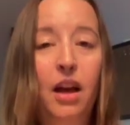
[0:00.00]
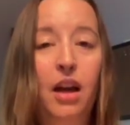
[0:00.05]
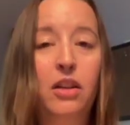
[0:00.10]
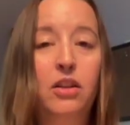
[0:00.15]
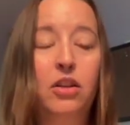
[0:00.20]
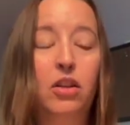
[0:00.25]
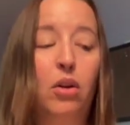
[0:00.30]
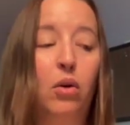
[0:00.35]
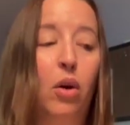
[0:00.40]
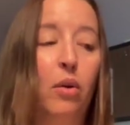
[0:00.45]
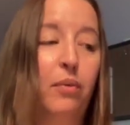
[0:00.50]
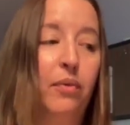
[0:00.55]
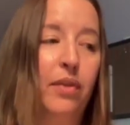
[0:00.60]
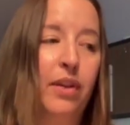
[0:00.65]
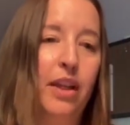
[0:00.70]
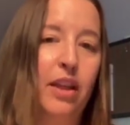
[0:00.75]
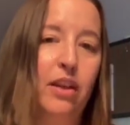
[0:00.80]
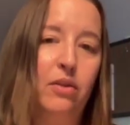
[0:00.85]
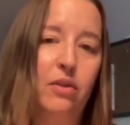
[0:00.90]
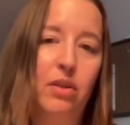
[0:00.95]
So
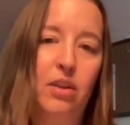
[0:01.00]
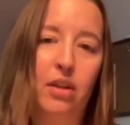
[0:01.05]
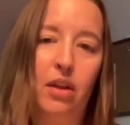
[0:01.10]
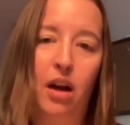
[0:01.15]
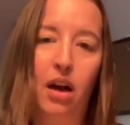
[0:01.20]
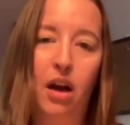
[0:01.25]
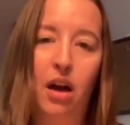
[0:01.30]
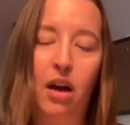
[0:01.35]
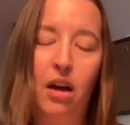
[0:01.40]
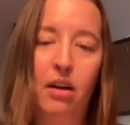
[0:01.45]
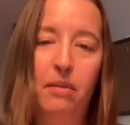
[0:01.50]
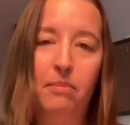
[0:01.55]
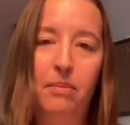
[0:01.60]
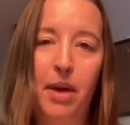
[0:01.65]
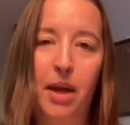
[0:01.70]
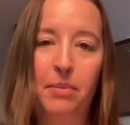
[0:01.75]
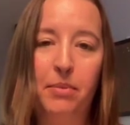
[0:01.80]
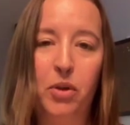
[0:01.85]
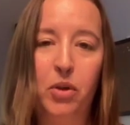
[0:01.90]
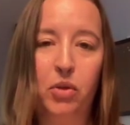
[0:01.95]
hopefully you saw
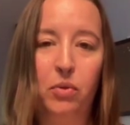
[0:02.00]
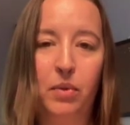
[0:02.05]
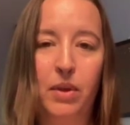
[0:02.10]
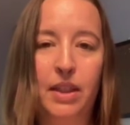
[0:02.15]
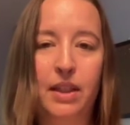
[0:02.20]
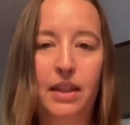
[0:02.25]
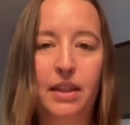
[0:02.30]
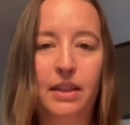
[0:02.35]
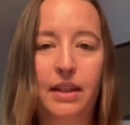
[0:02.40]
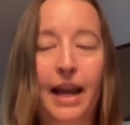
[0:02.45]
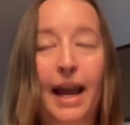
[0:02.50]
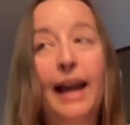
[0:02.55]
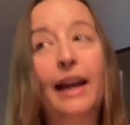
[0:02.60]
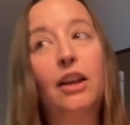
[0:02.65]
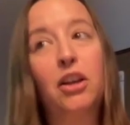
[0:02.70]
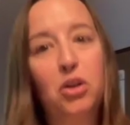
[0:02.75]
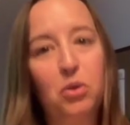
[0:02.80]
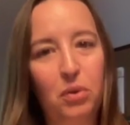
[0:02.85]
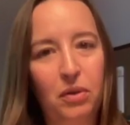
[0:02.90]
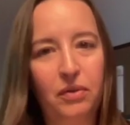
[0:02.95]
my most recent
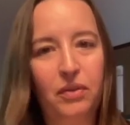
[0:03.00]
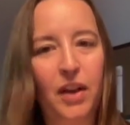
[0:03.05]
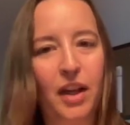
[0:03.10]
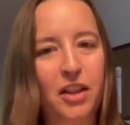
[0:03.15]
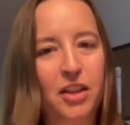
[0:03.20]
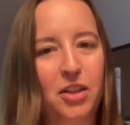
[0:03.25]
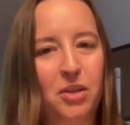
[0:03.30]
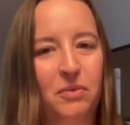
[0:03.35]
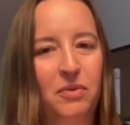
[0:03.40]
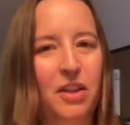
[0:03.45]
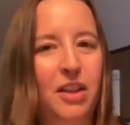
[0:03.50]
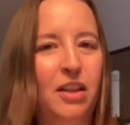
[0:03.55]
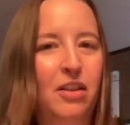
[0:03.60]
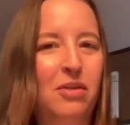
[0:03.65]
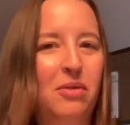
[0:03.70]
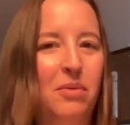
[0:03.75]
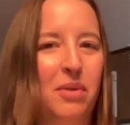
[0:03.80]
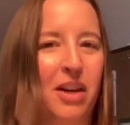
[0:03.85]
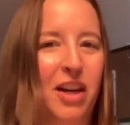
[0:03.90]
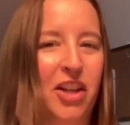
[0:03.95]
actual Flosstube
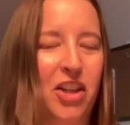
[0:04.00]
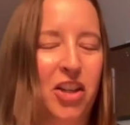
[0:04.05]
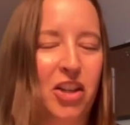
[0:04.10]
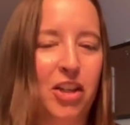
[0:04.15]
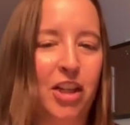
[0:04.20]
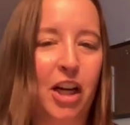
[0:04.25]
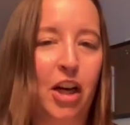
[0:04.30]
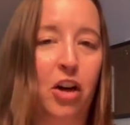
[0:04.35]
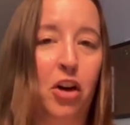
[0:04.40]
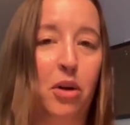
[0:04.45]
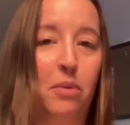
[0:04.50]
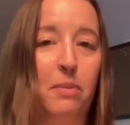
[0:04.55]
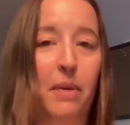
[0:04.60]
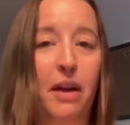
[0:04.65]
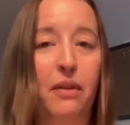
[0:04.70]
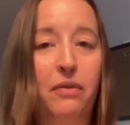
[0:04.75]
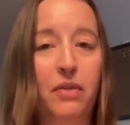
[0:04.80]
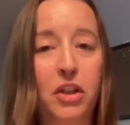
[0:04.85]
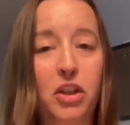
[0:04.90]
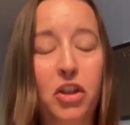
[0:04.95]
video where I shared
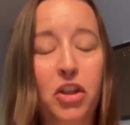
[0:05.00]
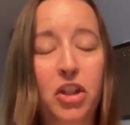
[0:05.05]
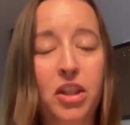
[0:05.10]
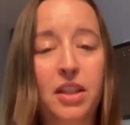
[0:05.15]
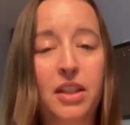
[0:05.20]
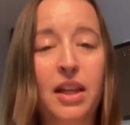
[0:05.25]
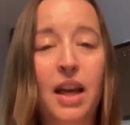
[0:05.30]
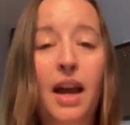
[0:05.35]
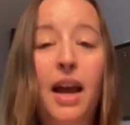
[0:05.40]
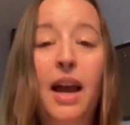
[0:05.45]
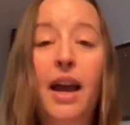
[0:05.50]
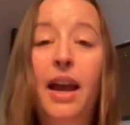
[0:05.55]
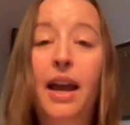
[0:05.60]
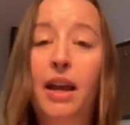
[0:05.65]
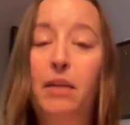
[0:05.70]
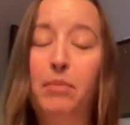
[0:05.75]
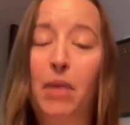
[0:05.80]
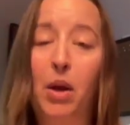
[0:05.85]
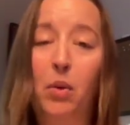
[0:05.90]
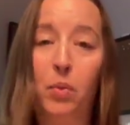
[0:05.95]
my finishes
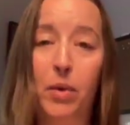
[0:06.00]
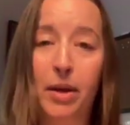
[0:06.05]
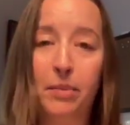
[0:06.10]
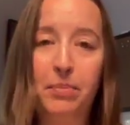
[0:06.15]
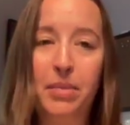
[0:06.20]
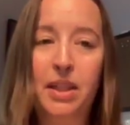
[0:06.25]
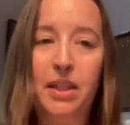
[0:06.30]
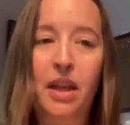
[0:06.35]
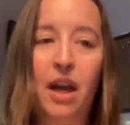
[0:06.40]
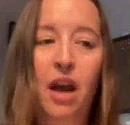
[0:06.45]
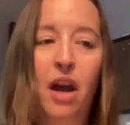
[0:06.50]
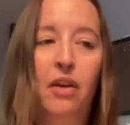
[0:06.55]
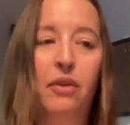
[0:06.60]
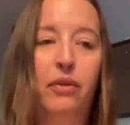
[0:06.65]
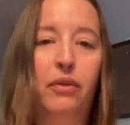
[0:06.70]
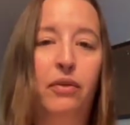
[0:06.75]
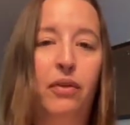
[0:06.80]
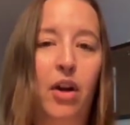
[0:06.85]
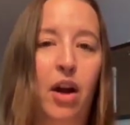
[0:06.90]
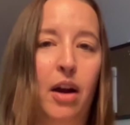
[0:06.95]
and my whips
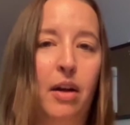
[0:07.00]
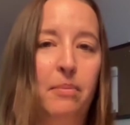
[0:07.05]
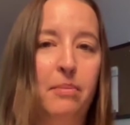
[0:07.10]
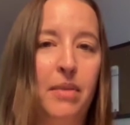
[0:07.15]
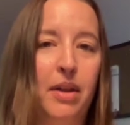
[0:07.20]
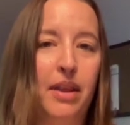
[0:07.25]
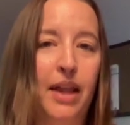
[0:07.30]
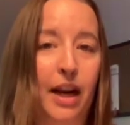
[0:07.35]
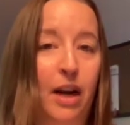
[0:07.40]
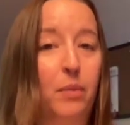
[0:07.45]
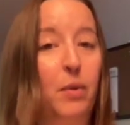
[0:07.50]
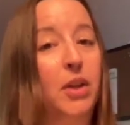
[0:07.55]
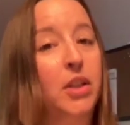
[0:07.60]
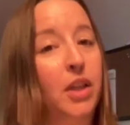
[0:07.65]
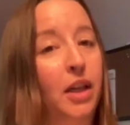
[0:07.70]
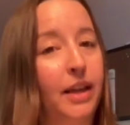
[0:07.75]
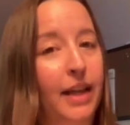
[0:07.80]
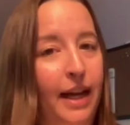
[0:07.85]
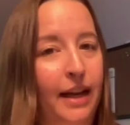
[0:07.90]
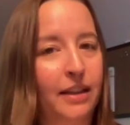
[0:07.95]
that I worked
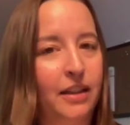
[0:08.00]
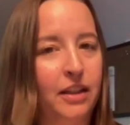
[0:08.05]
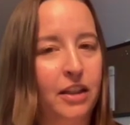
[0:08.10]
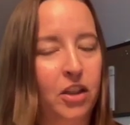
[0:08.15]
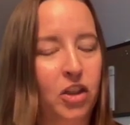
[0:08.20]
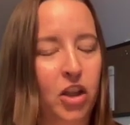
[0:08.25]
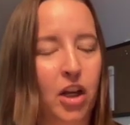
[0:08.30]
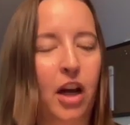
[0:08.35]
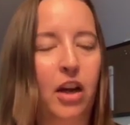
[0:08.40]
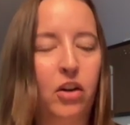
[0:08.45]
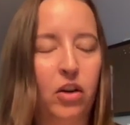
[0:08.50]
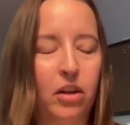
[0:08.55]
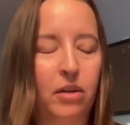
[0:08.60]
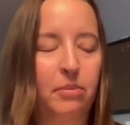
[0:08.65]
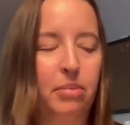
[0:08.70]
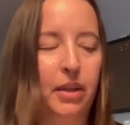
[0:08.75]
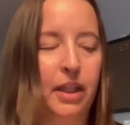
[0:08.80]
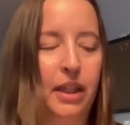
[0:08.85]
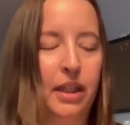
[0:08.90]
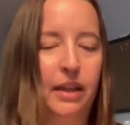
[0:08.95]
on at StitchCon or
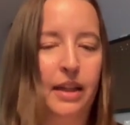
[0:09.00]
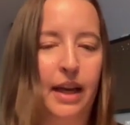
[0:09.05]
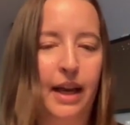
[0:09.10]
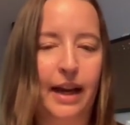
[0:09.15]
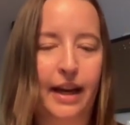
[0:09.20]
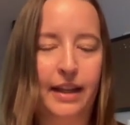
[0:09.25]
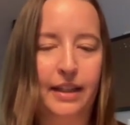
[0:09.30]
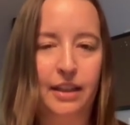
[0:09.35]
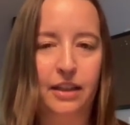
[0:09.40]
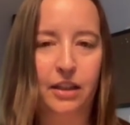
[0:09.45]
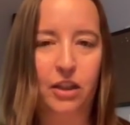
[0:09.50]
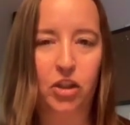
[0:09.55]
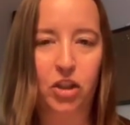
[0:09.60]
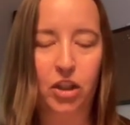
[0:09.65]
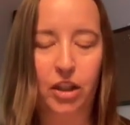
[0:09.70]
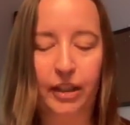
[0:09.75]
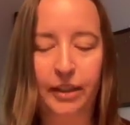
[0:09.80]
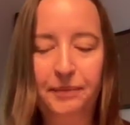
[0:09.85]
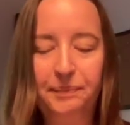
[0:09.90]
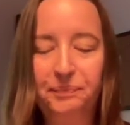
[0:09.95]
completed at
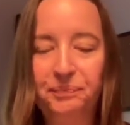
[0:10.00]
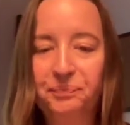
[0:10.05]
StitchCon.